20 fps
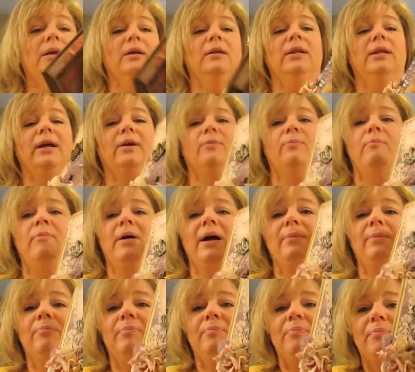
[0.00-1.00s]
Like
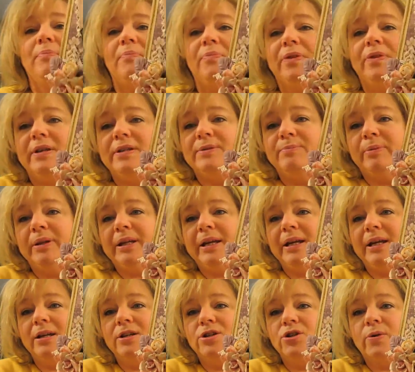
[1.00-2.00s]
these
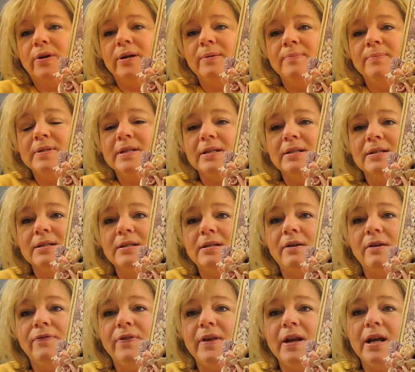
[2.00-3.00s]
bling trims and
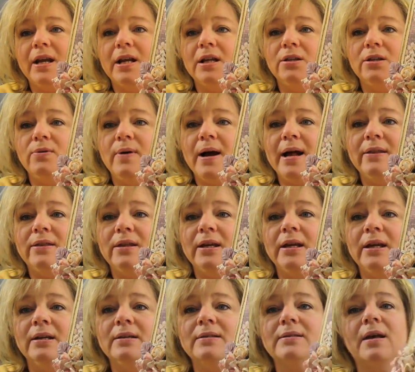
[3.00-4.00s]
stuff that I glue on
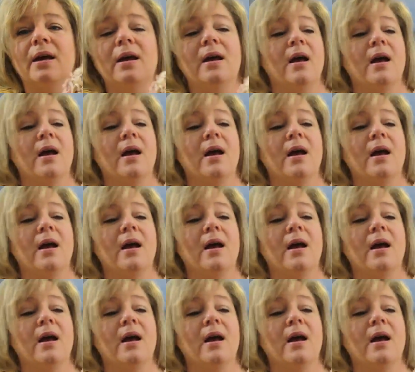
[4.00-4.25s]
things.